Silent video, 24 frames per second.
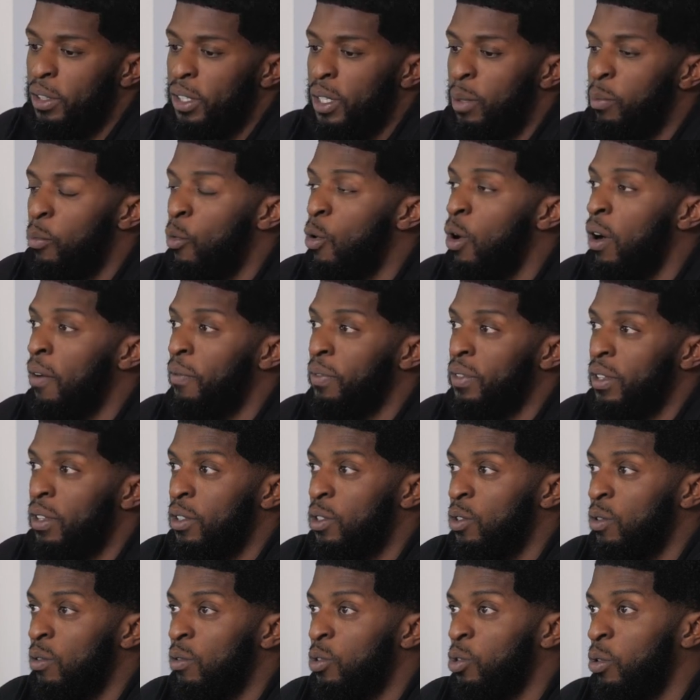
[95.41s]
Then it morphed
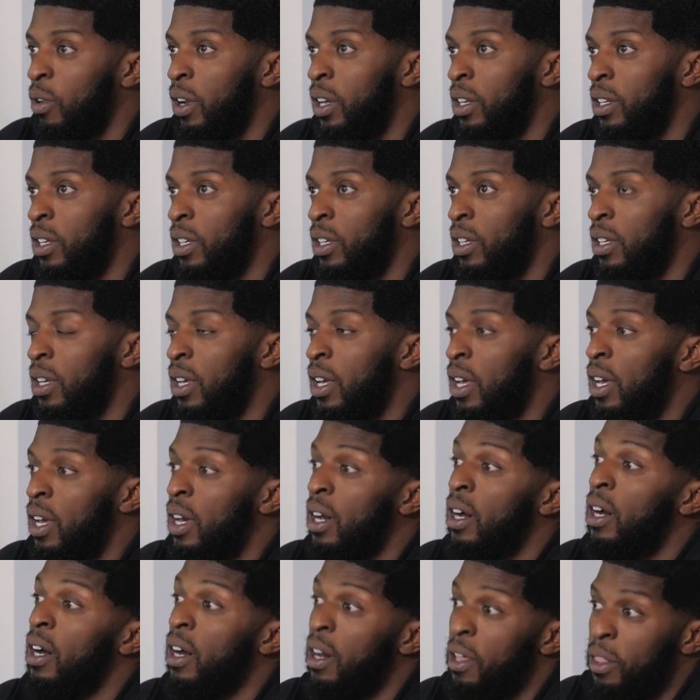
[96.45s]
into training
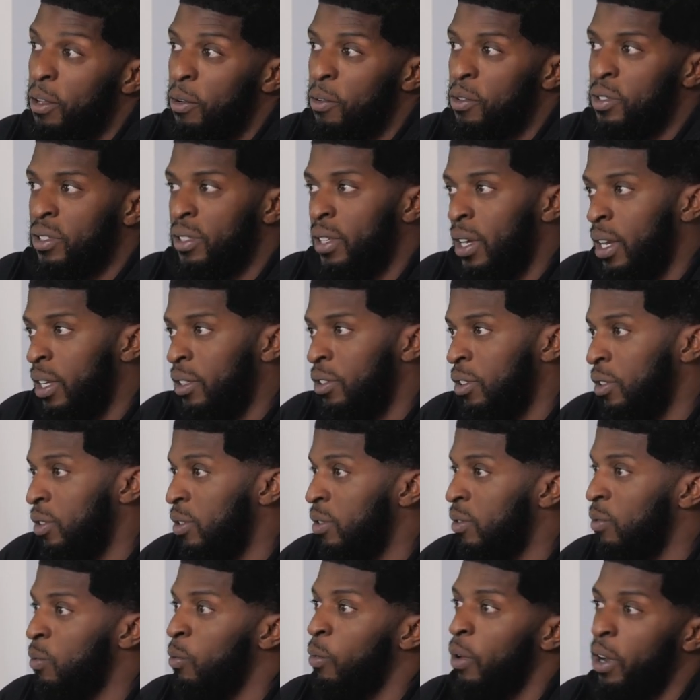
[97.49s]
others, like
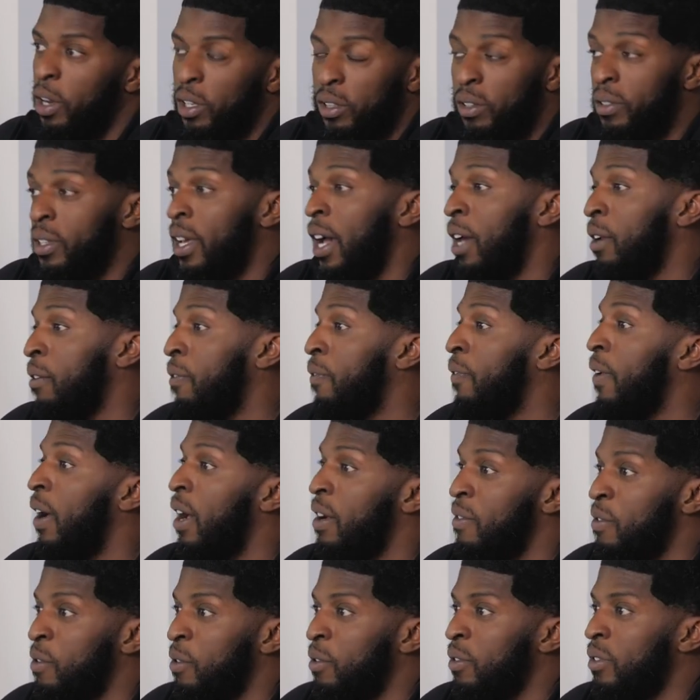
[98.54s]
just regular
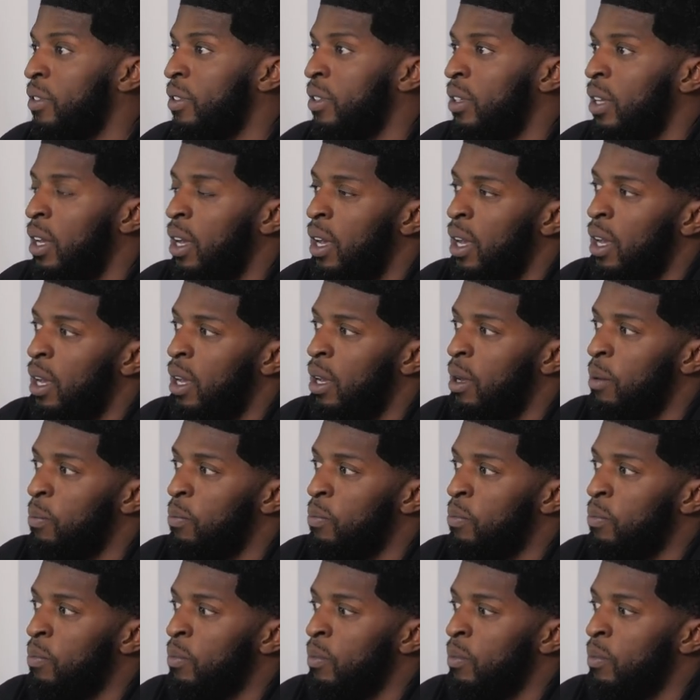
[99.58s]
9-to-5ers.